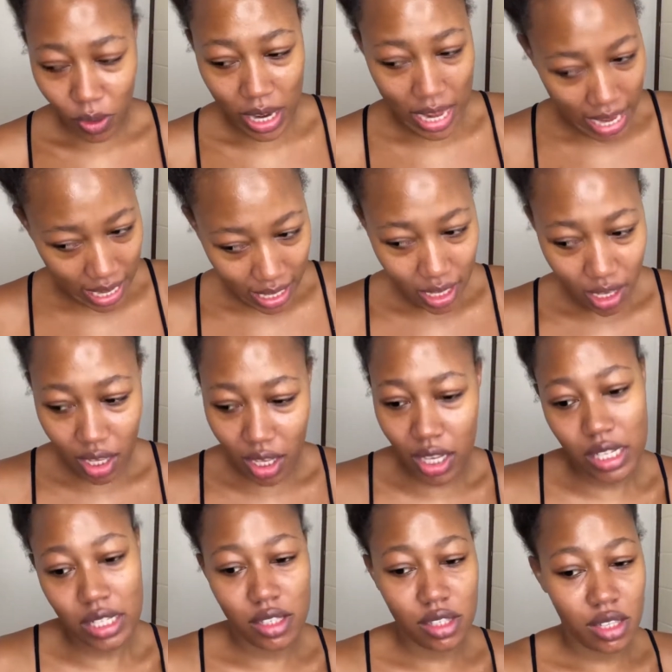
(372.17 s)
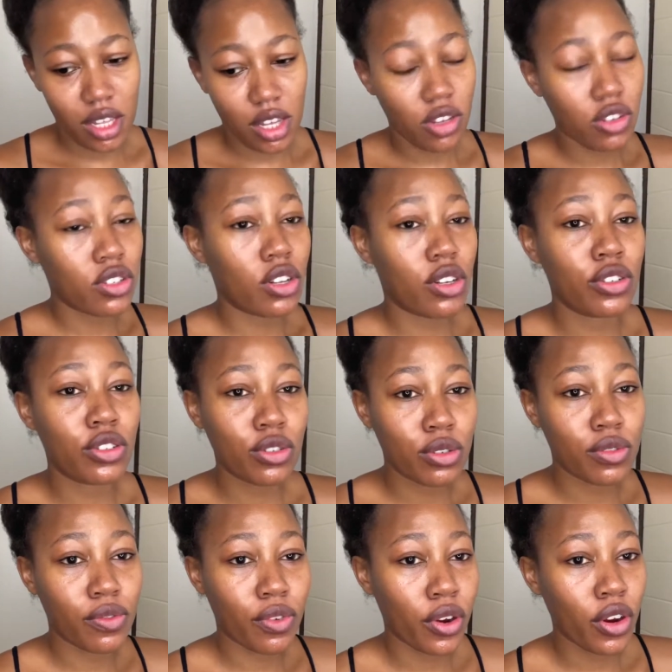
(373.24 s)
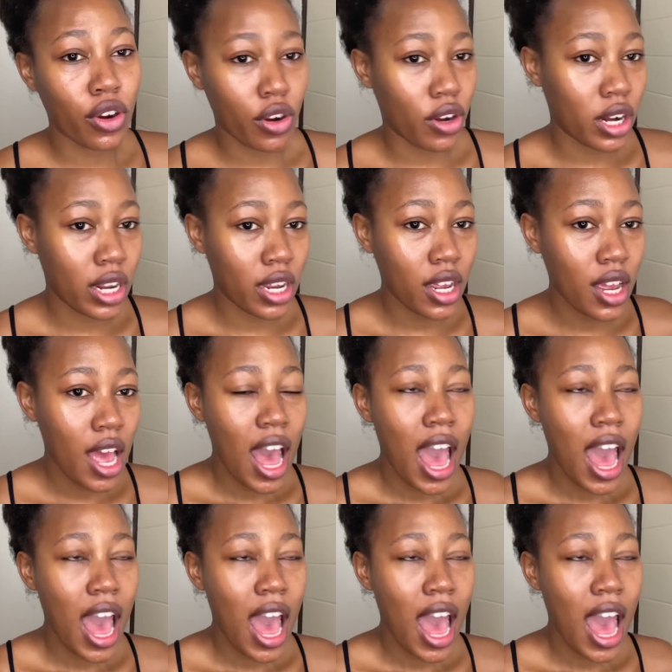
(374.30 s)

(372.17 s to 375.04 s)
like, it's, they usually shoot very early